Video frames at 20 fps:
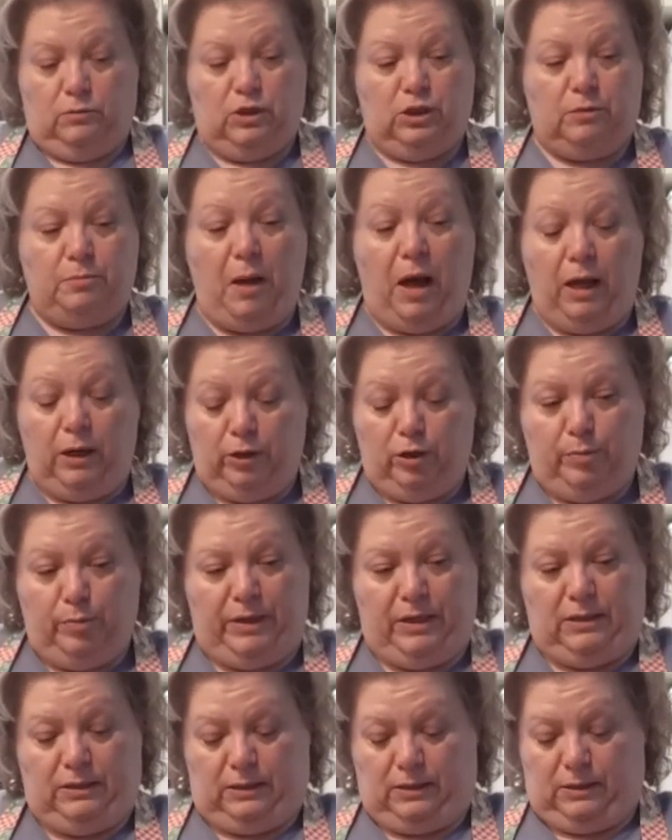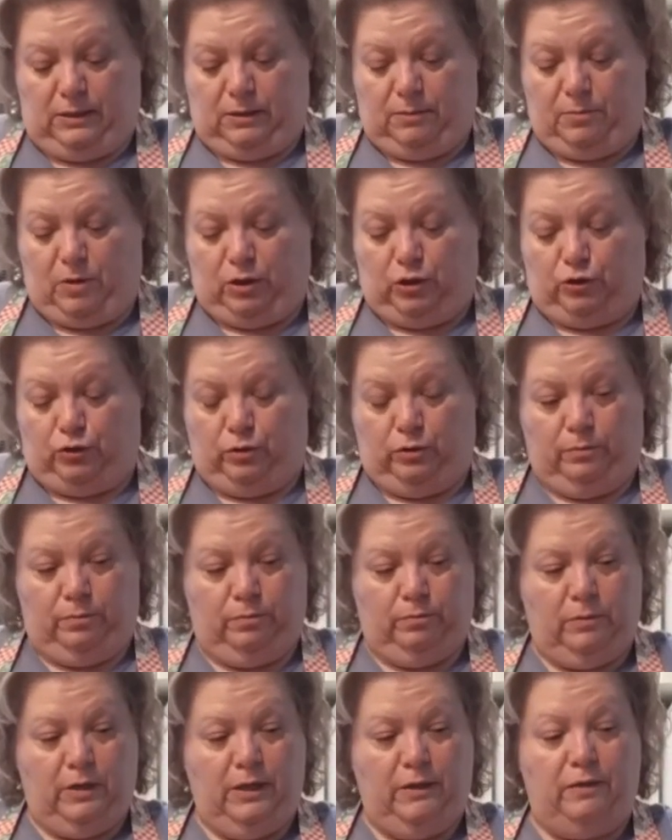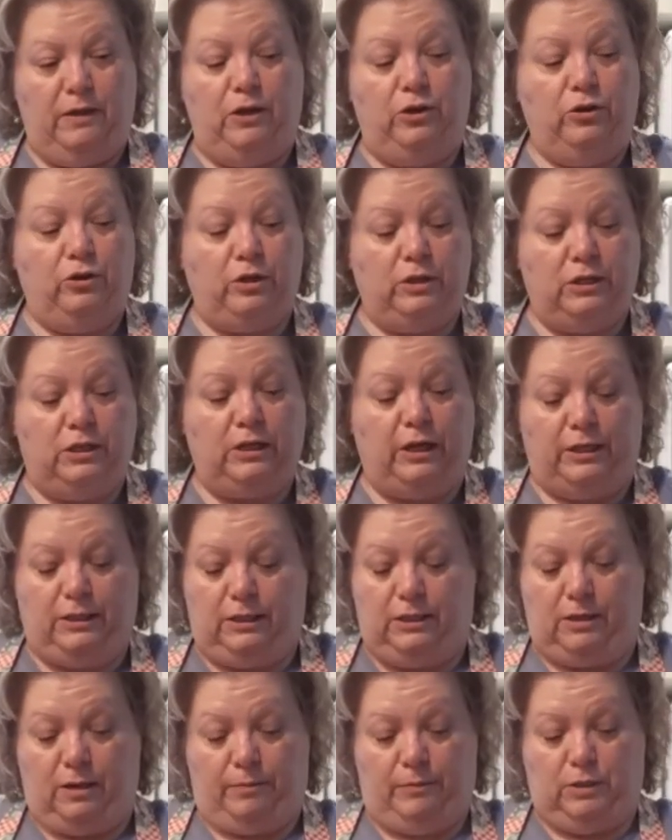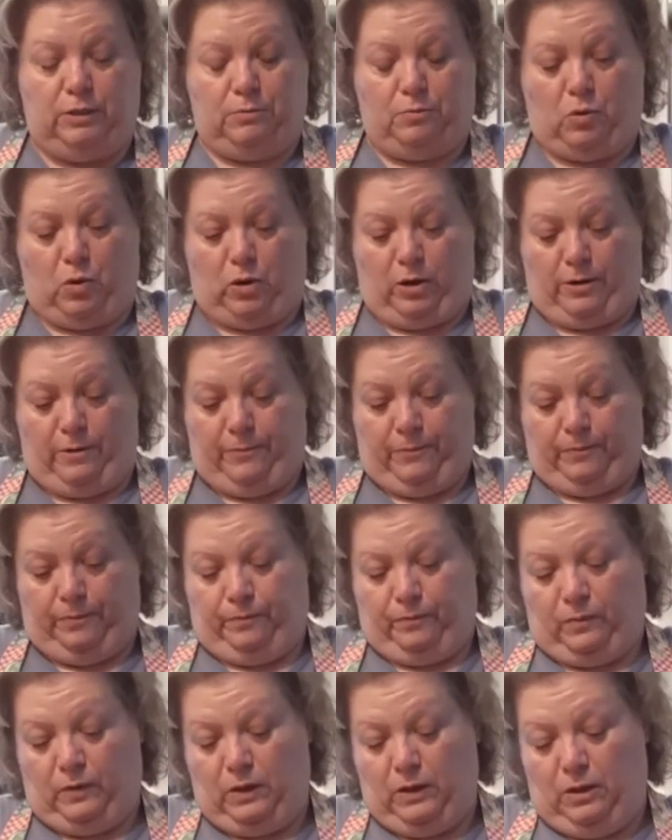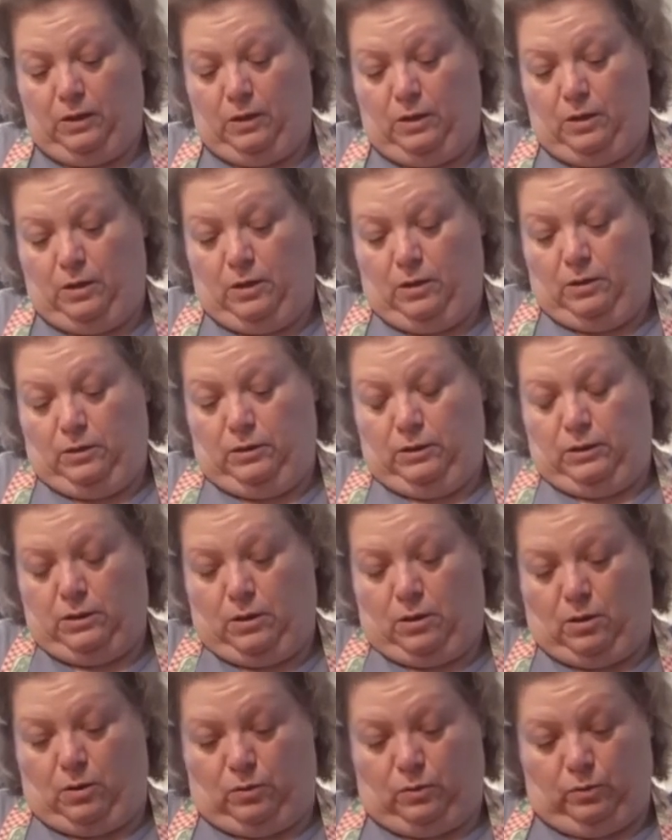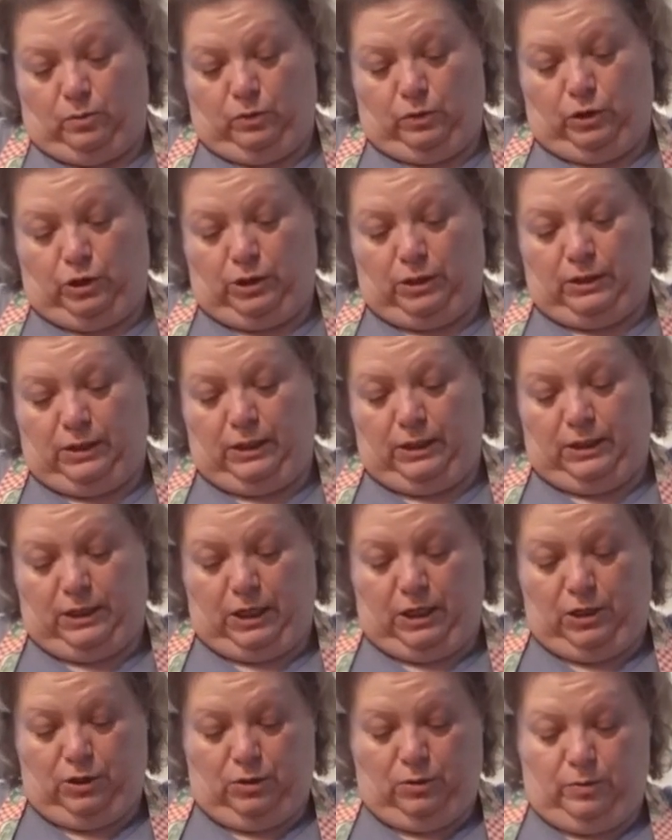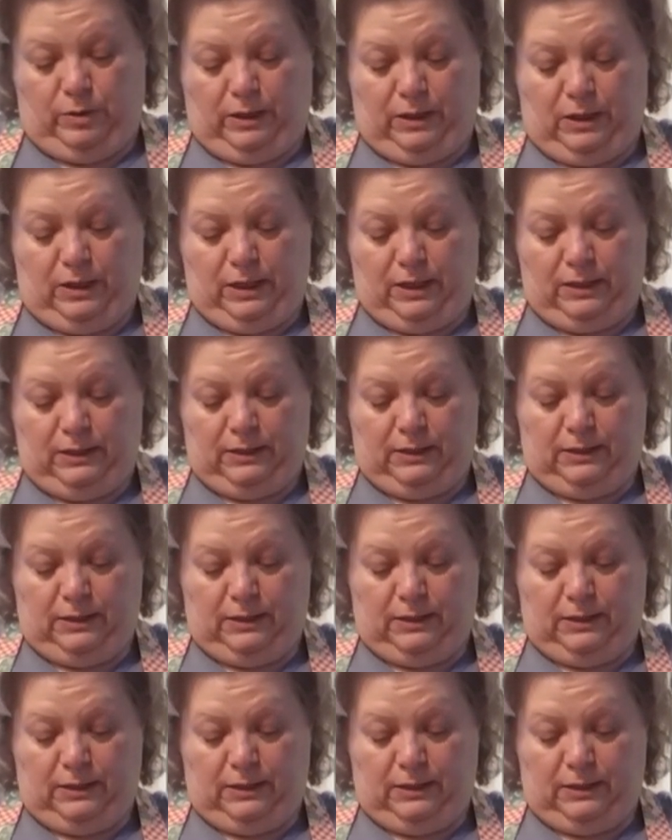smaller pieces of mushroom, then you can slice it up some more. So we'll just continue with this